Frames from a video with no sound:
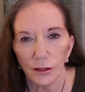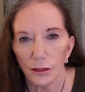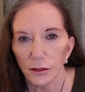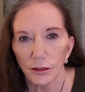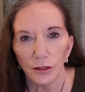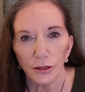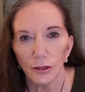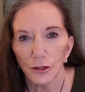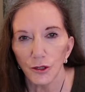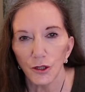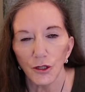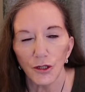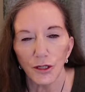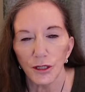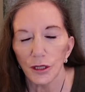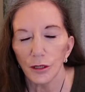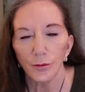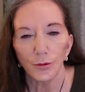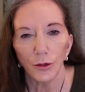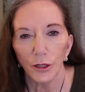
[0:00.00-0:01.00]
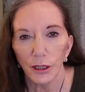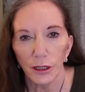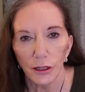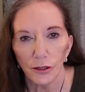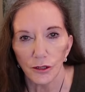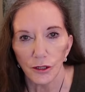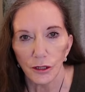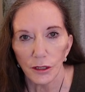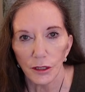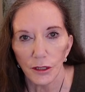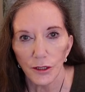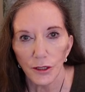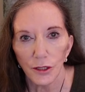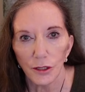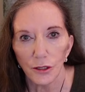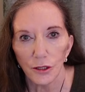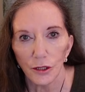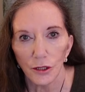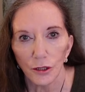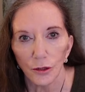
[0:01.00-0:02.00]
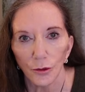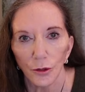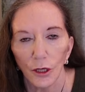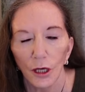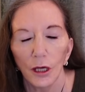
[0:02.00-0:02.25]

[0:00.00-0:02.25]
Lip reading: that are just so brilliant to listen to.